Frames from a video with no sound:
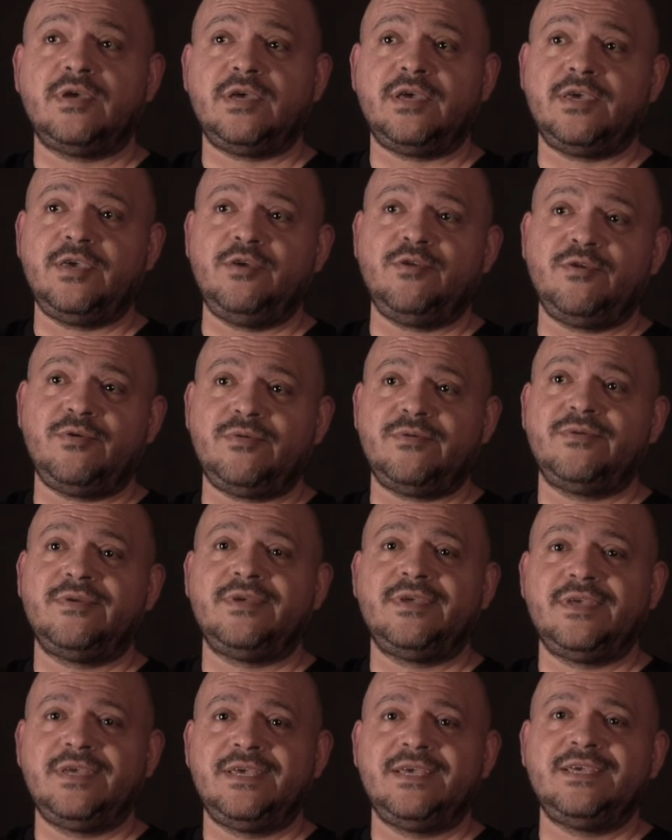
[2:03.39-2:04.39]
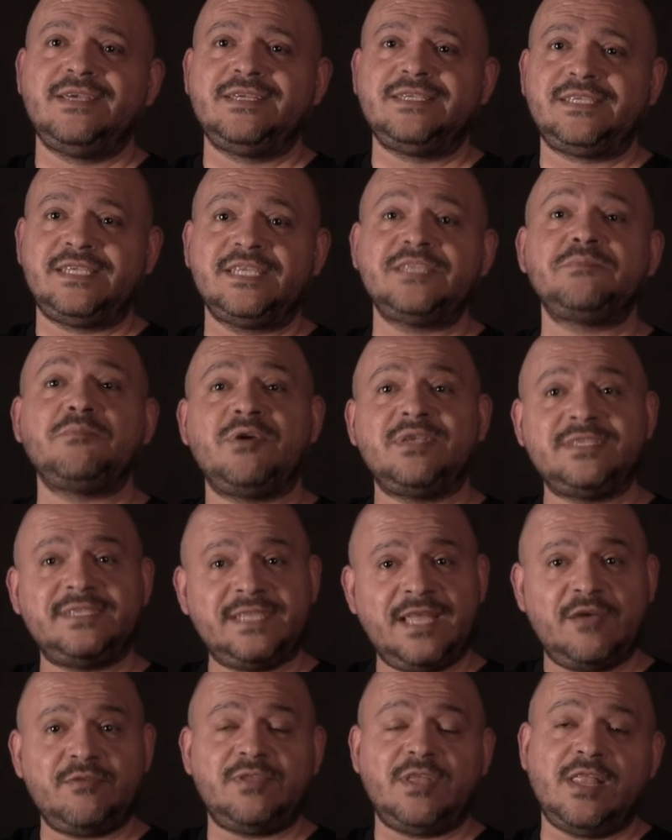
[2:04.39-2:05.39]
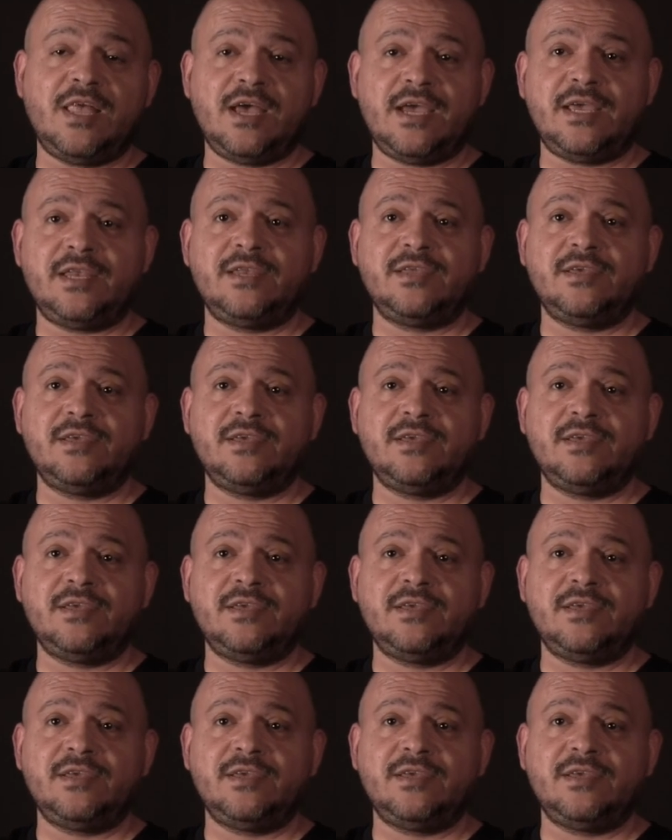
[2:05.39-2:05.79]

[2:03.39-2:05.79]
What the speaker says: 6 months down the line.